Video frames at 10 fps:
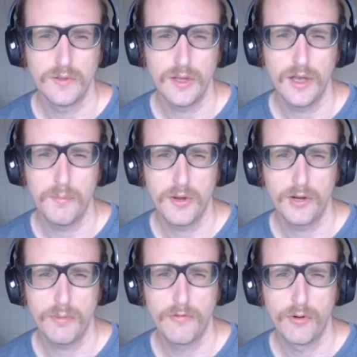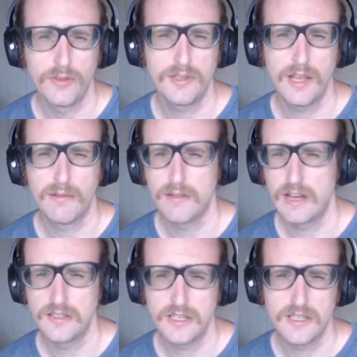appeared before the table of
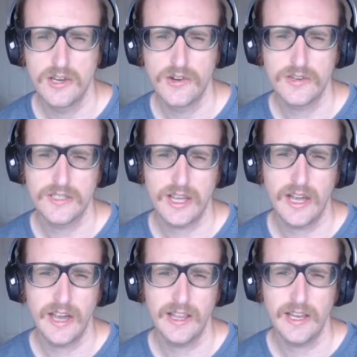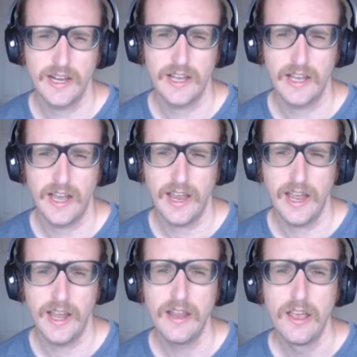contents. Here is a highlight I
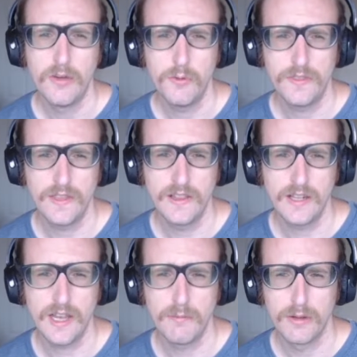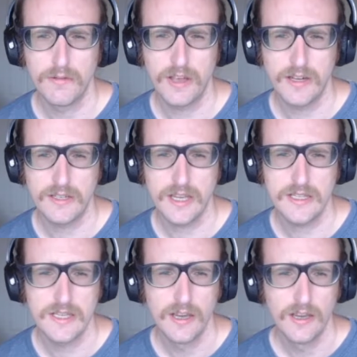had within the table of
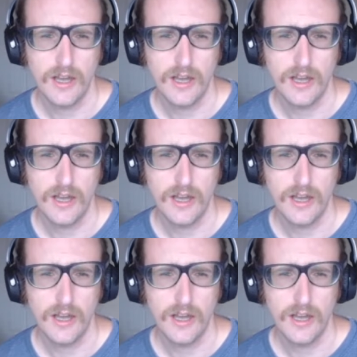contents.